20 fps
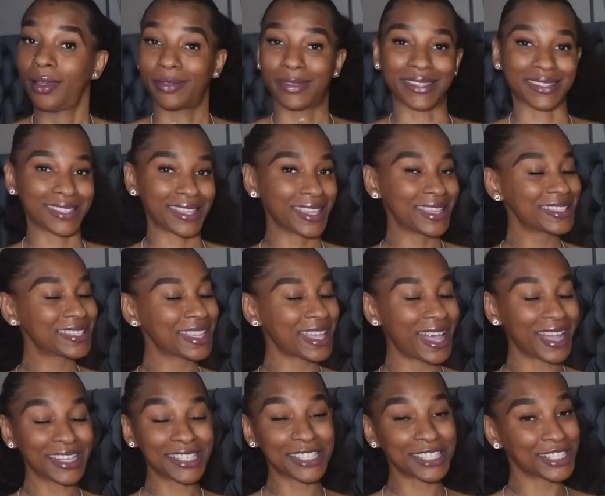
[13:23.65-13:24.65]
The
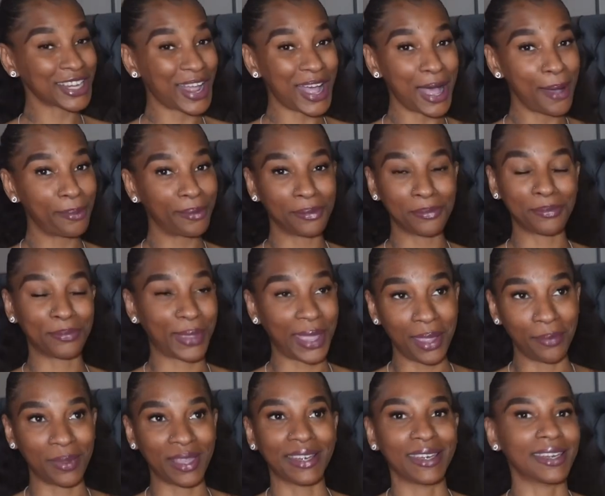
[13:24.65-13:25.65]
TikTok shop,
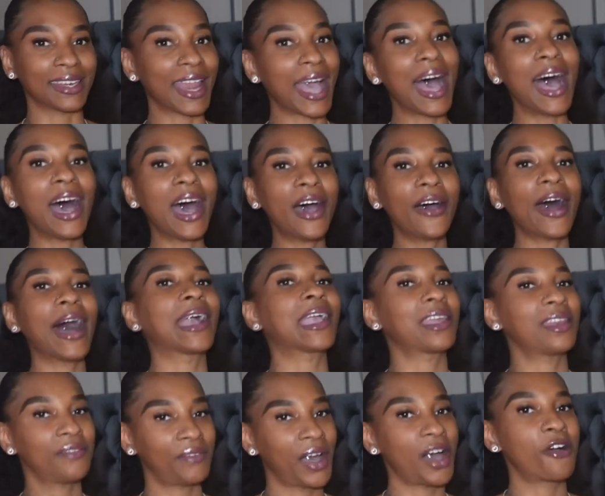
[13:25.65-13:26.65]
baby. Now I
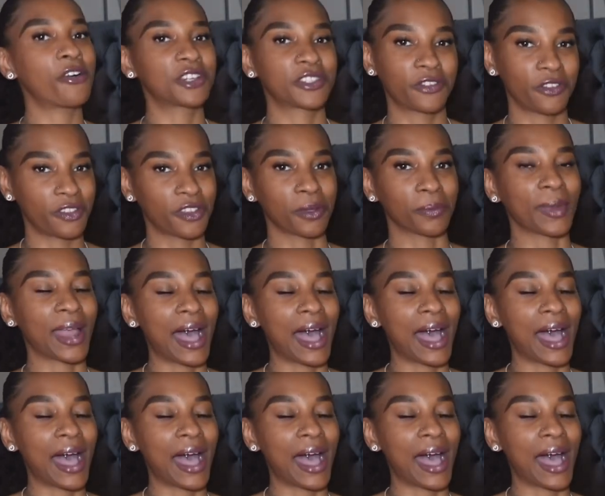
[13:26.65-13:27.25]
can vouch for them.